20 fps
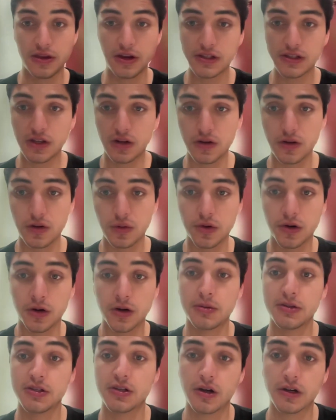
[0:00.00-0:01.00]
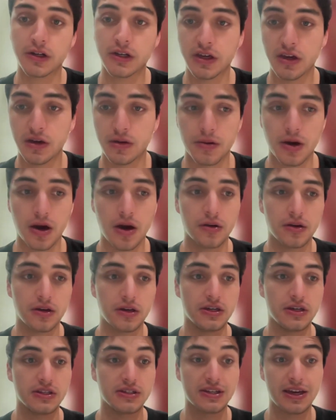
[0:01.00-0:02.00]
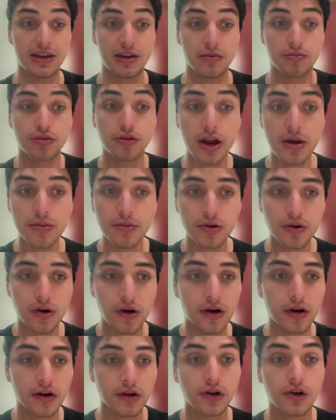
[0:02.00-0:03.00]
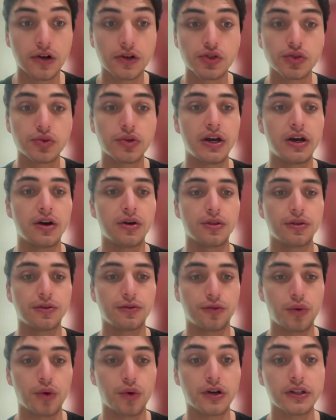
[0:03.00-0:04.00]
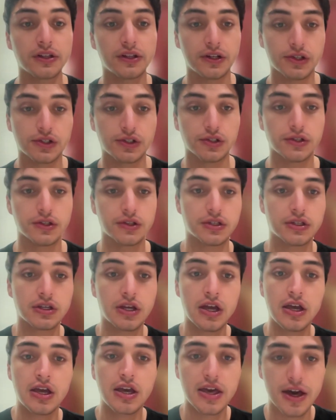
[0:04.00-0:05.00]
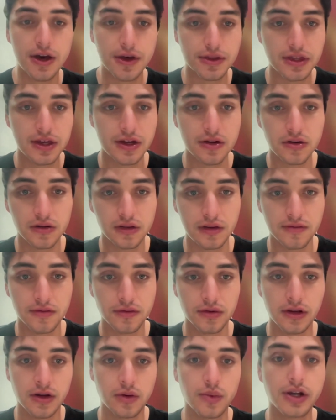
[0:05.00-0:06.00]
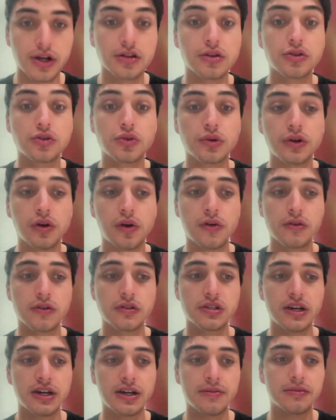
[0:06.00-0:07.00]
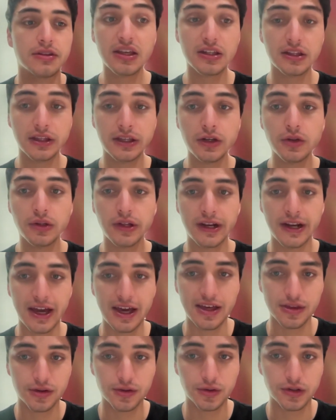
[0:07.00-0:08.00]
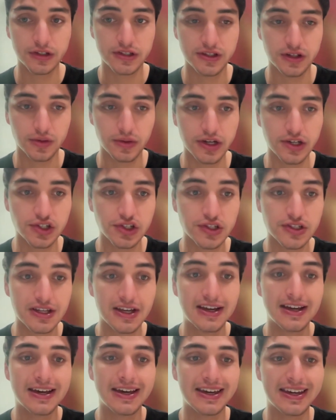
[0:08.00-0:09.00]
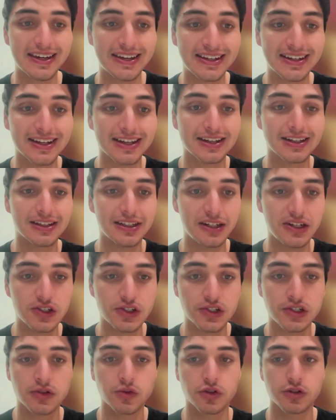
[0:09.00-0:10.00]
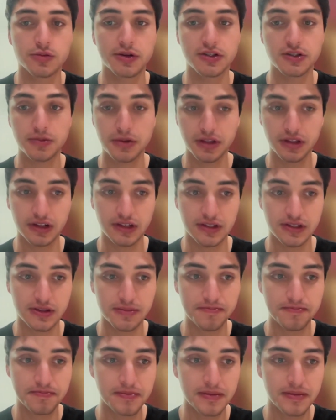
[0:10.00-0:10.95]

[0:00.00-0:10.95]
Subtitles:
next article we're going to be talking about is a primer on carceral health for clinicians, healthcare delivery, regulatory oversight, legal and ethical considerations, and clinician responsibilities.